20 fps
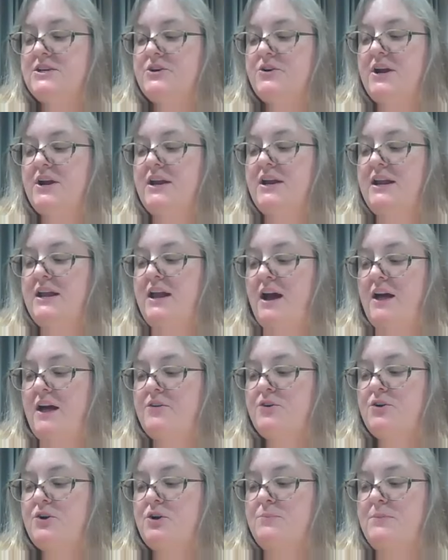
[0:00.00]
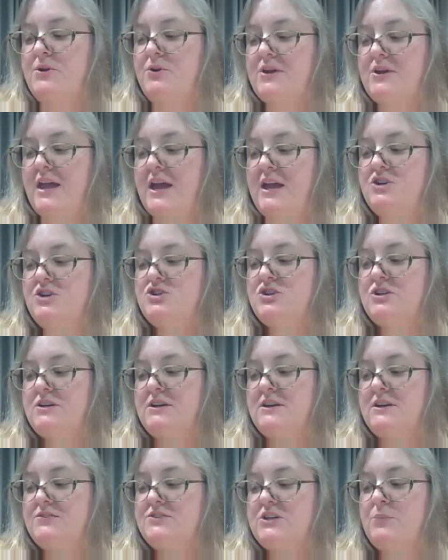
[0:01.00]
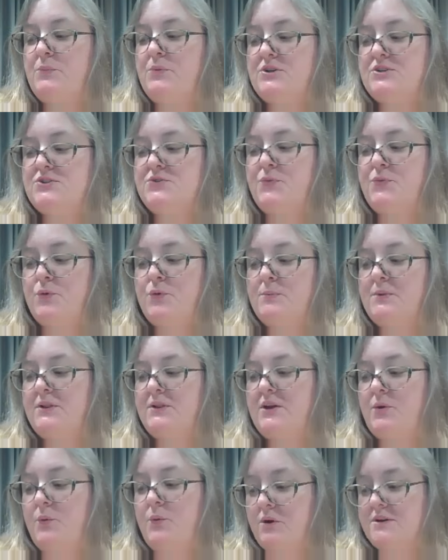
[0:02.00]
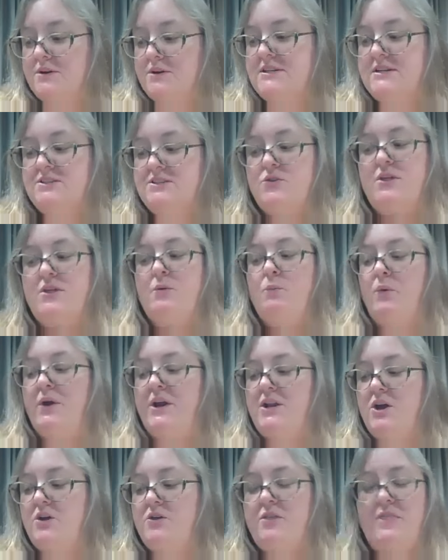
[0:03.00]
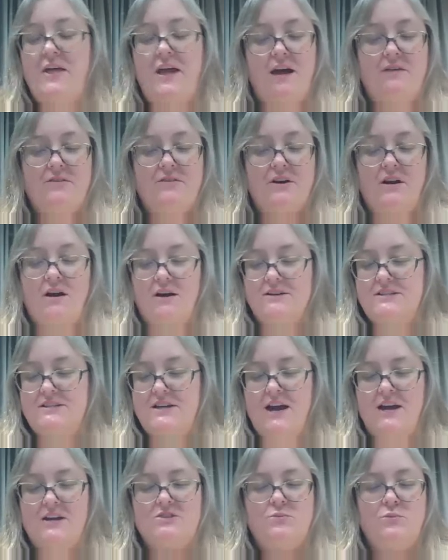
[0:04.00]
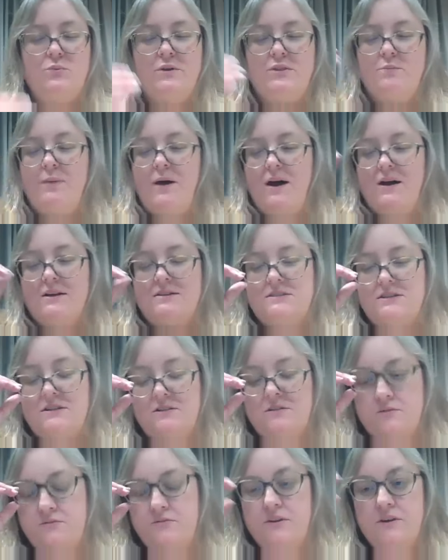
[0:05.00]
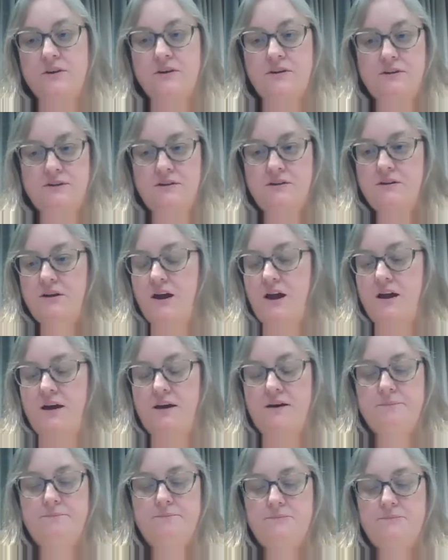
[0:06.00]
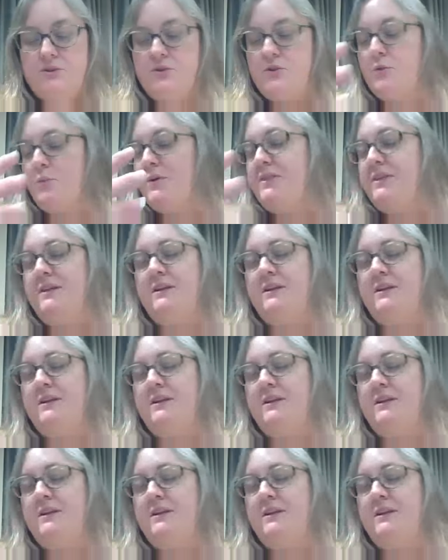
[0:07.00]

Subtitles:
there any other communication if someone is formally quarantined so that we know that they have a contact with a positive? So they're within.